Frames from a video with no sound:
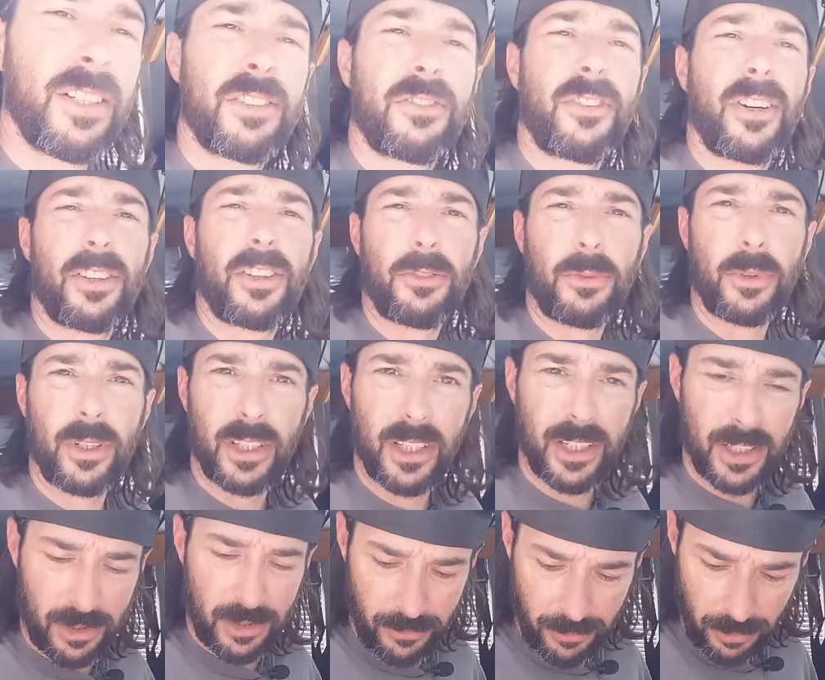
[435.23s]
Let's find the
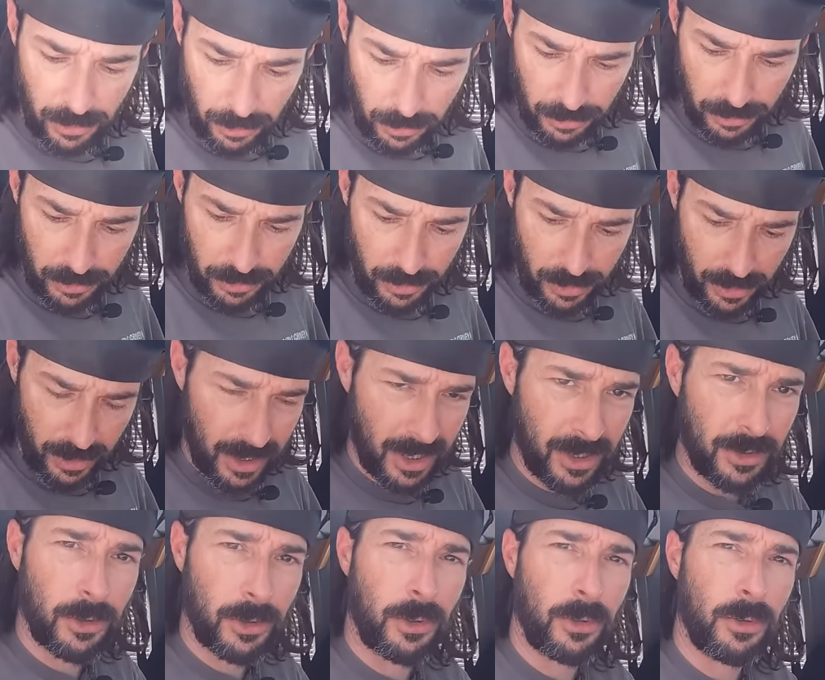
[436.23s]
relays to those
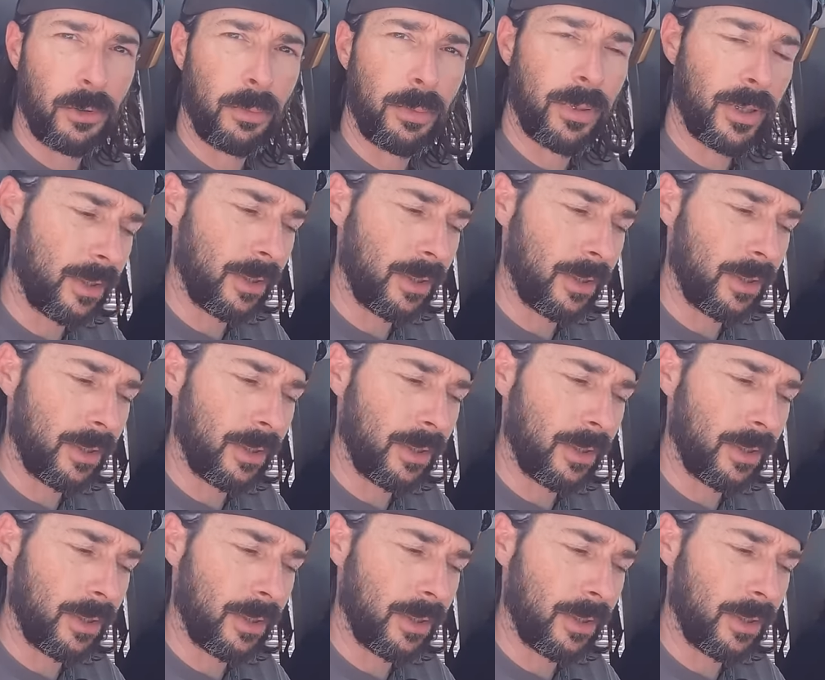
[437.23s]
internal